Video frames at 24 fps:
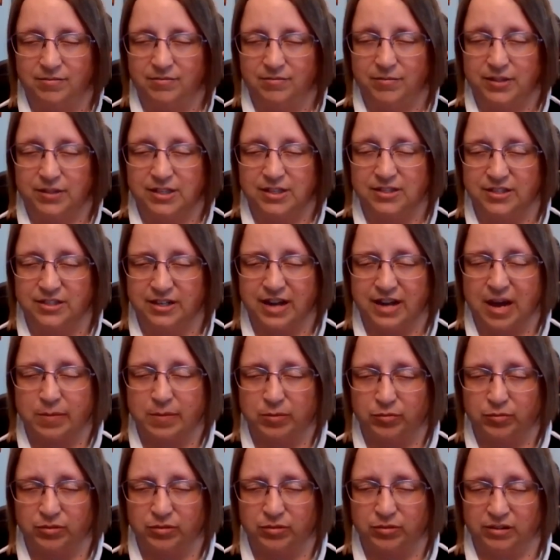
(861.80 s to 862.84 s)
but this did
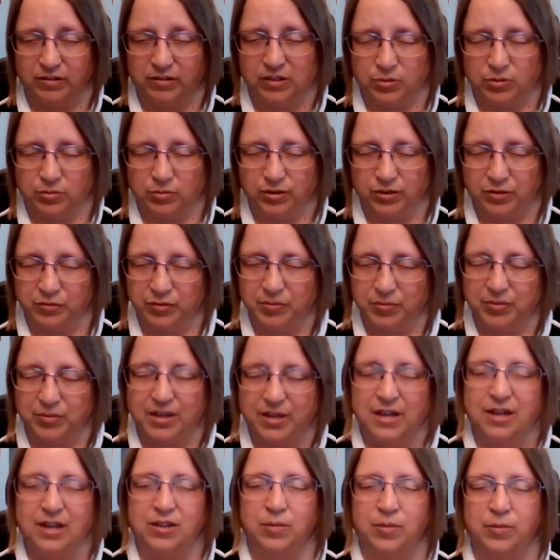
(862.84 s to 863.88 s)
happen with at least one of them.
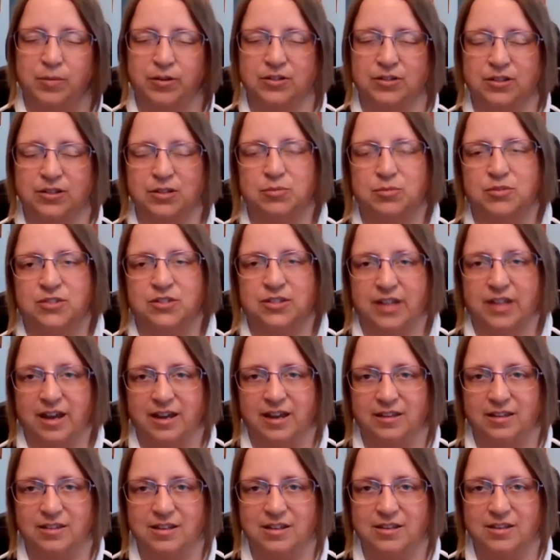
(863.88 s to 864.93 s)
The person who was
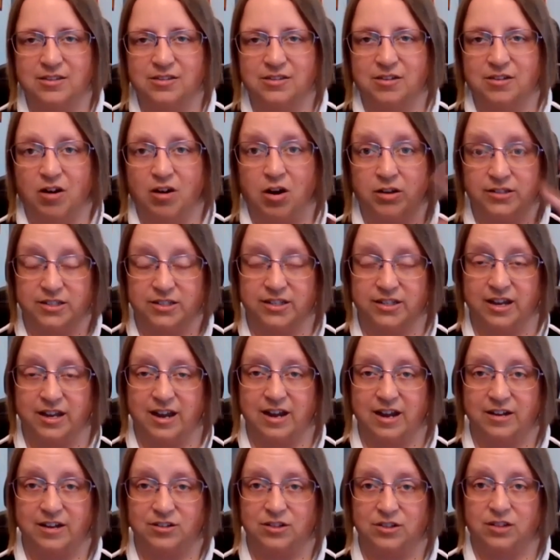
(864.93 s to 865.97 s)
saying this on
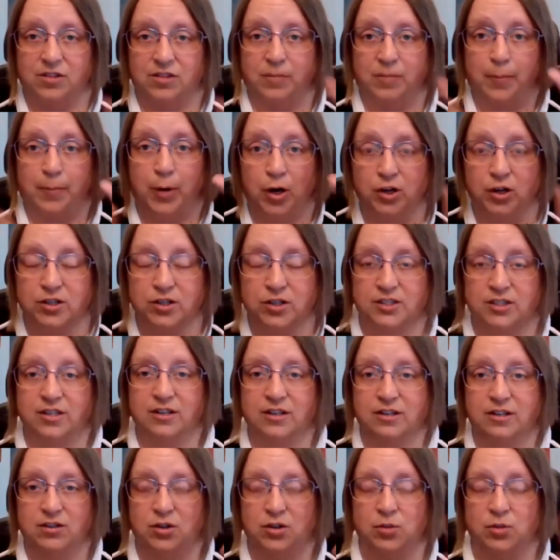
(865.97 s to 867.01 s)
stage, the
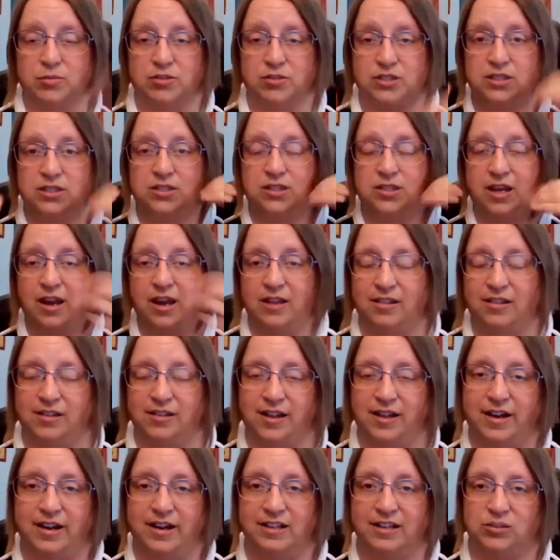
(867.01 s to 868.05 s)
person who was saying
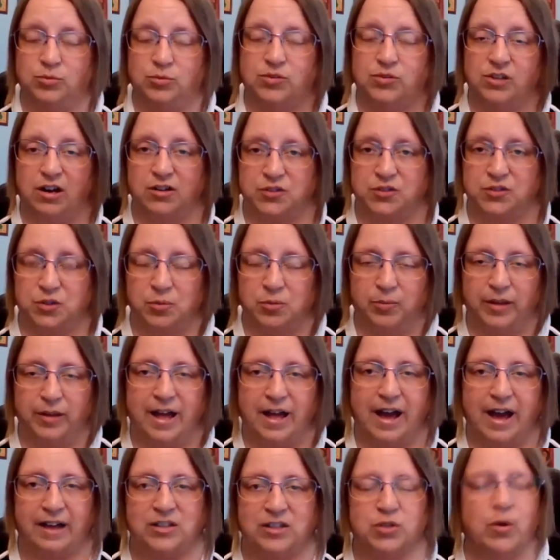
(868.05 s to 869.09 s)
lines was also
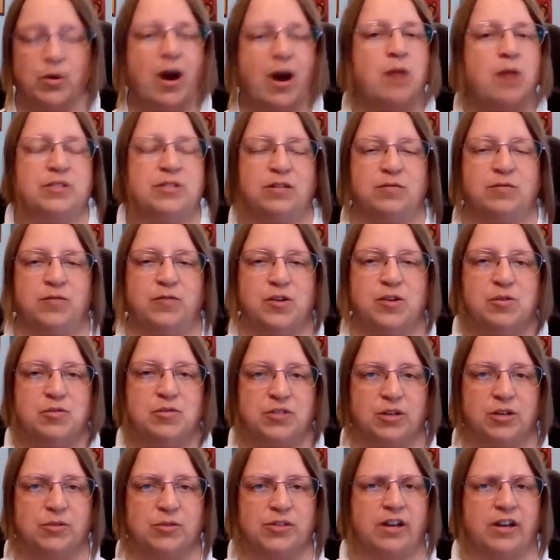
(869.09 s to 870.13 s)
black. So I was
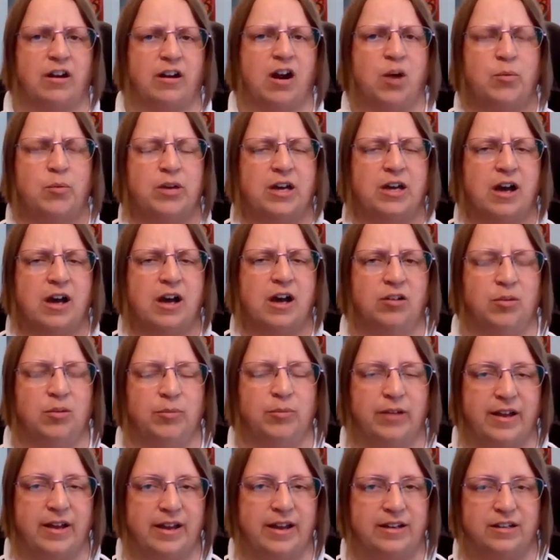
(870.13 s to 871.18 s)
confused. I was like, are we
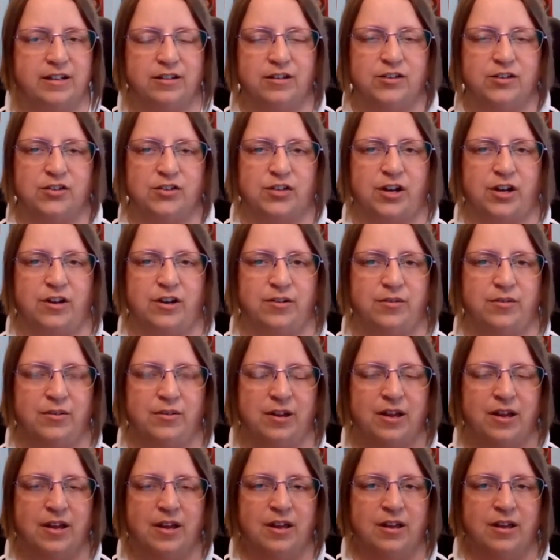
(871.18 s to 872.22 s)
colorblind in this show
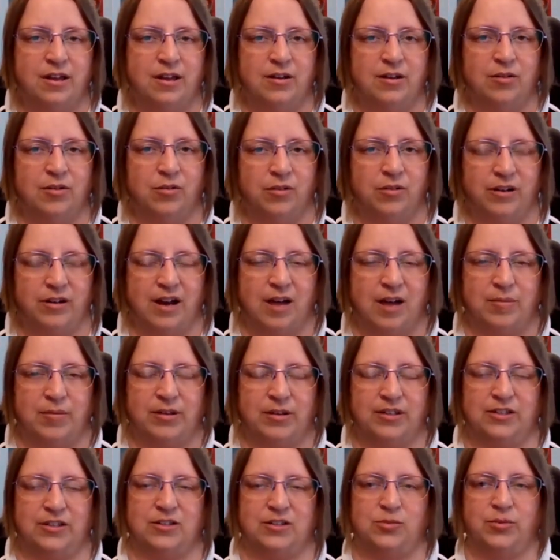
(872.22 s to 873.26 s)
or not?
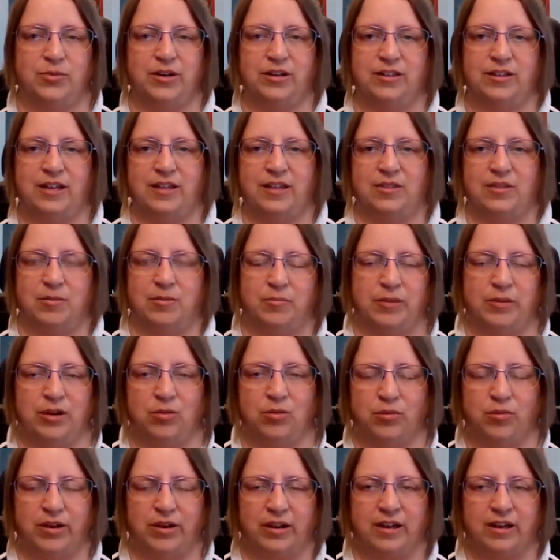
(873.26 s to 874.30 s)
Because it's weird that the big
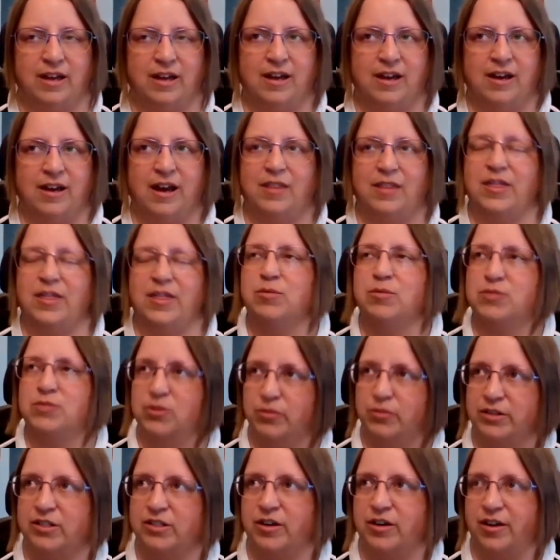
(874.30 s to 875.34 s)
wig, I think it was the
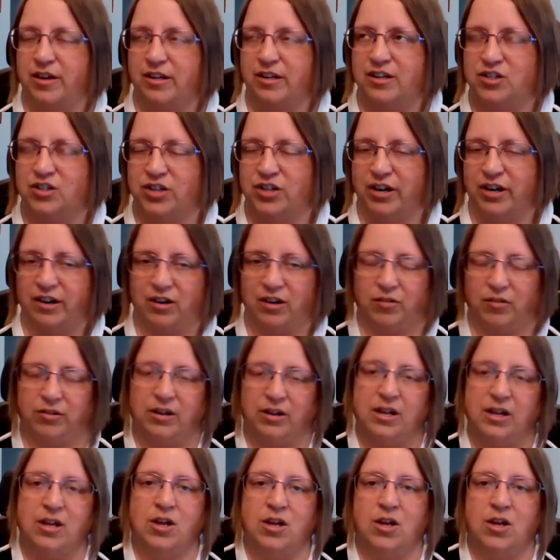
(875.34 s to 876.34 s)
one talking to Jerry going,